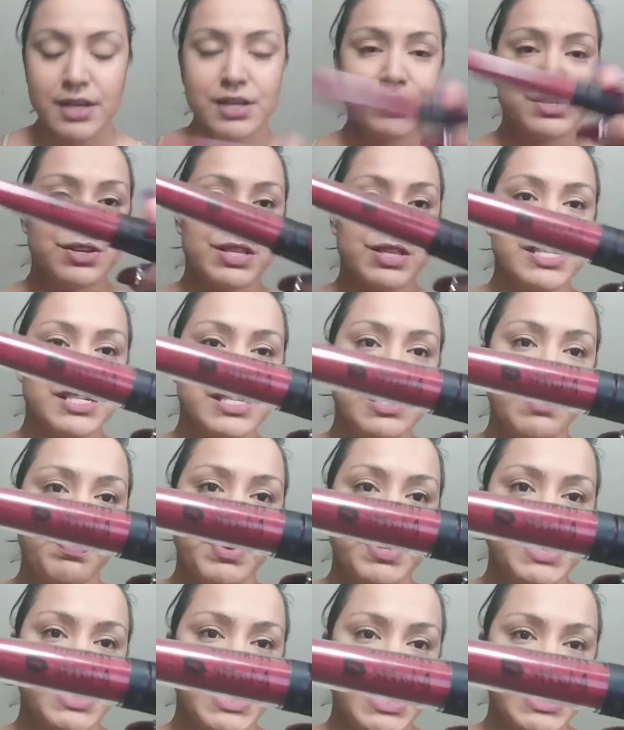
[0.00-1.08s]
So this is the
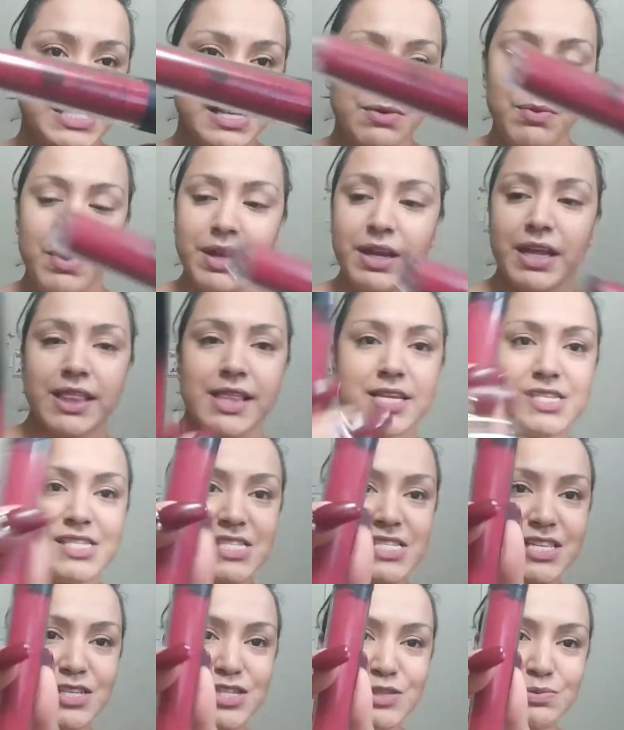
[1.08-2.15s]
Princessa one, and this
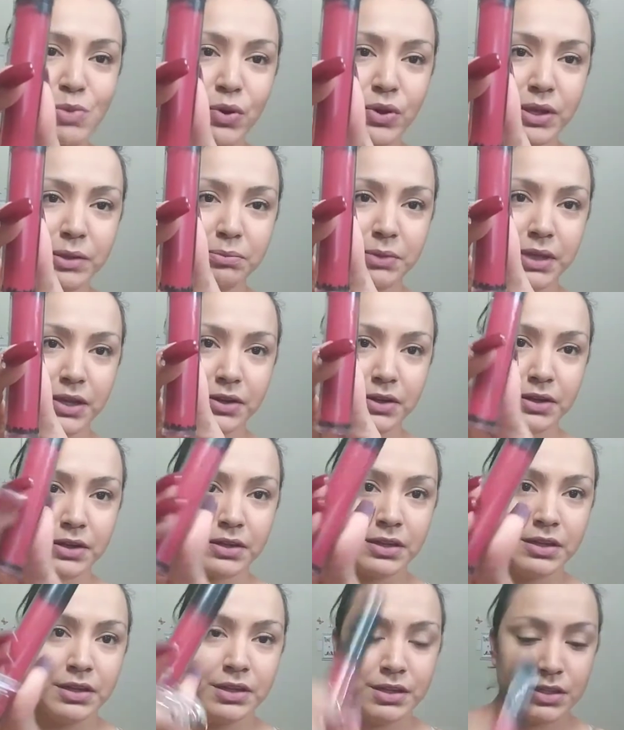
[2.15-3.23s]
is the Smoking Mirror.
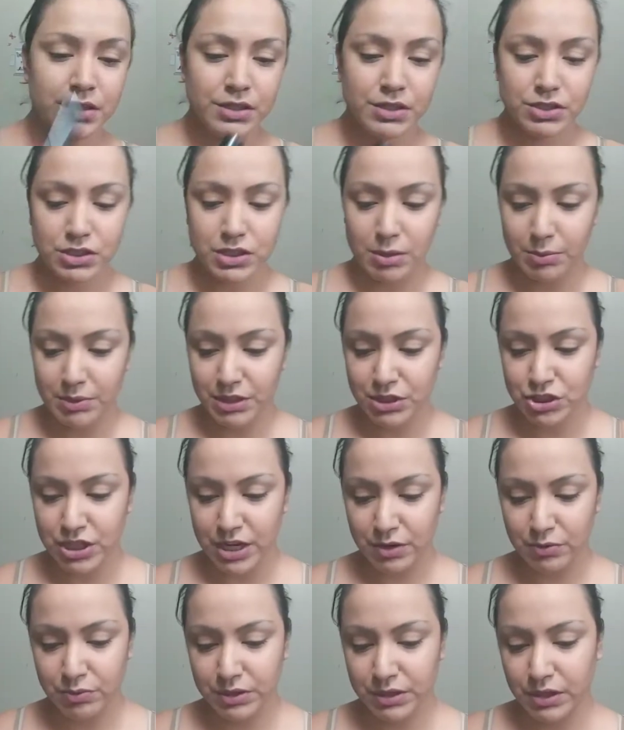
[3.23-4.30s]
So I'm gonna
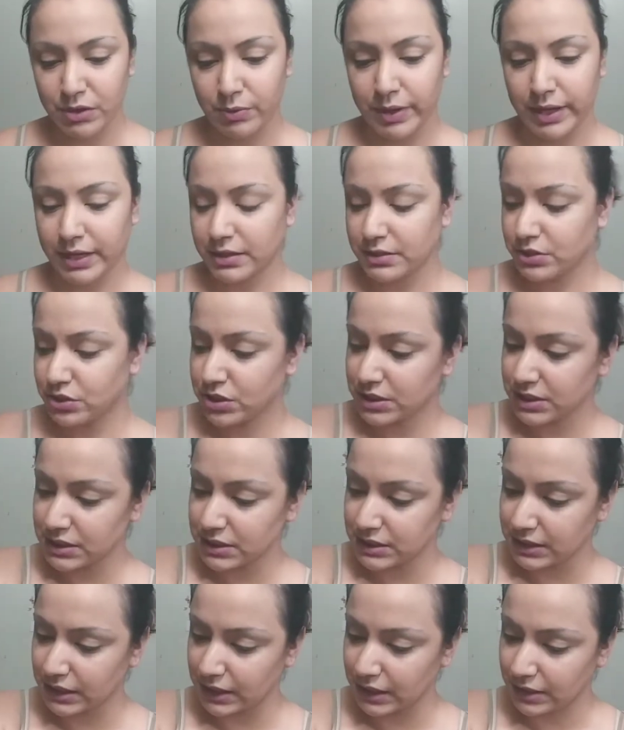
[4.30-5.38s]
check really quick, just to
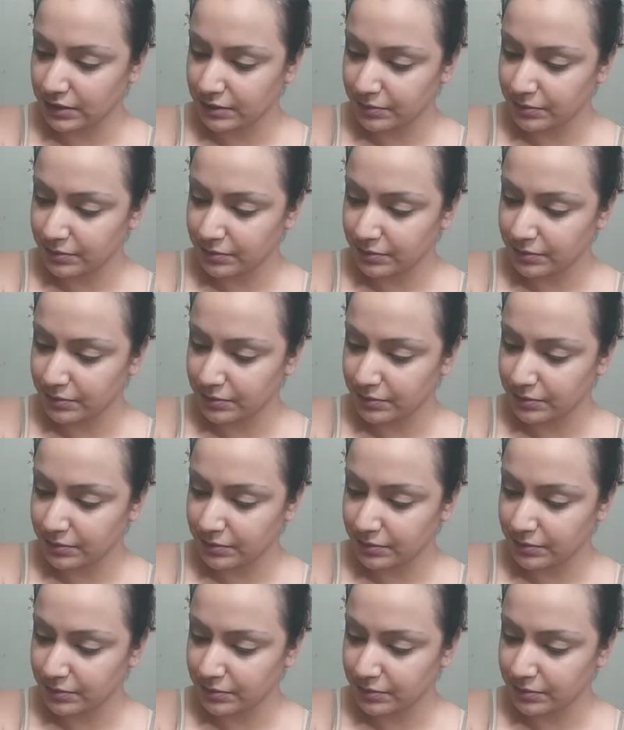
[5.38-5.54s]
see.